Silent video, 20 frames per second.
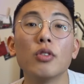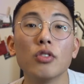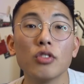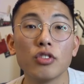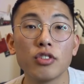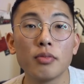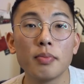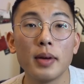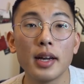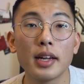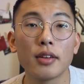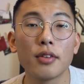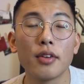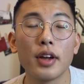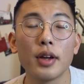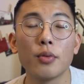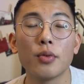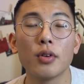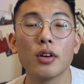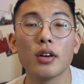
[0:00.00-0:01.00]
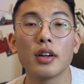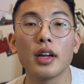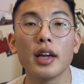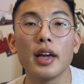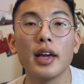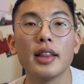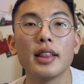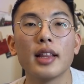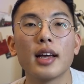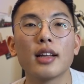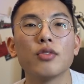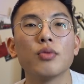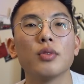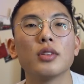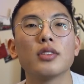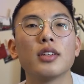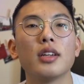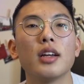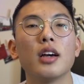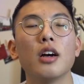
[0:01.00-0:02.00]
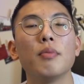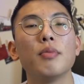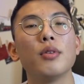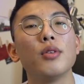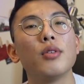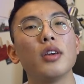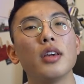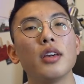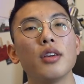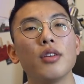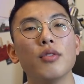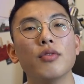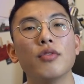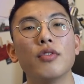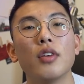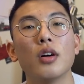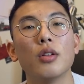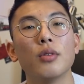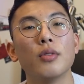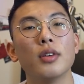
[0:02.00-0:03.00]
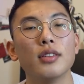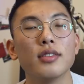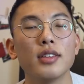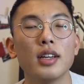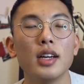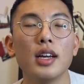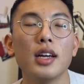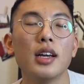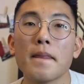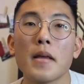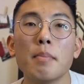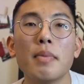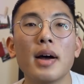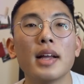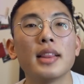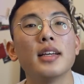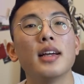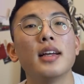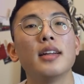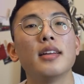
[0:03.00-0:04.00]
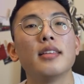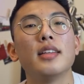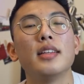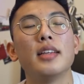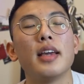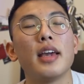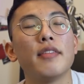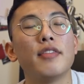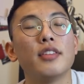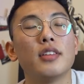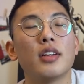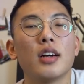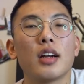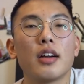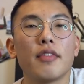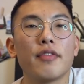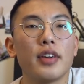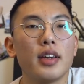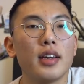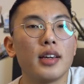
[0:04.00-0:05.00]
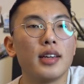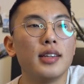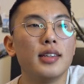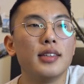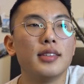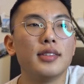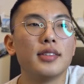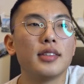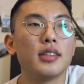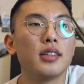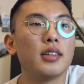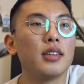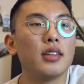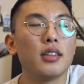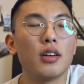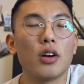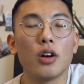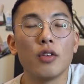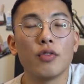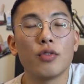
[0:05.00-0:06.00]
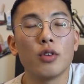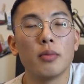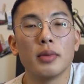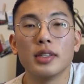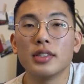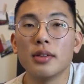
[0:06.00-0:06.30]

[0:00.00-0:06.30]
will respect great work, and that's what's gonna help you get you followers. But at the end of the day, photography is an art form,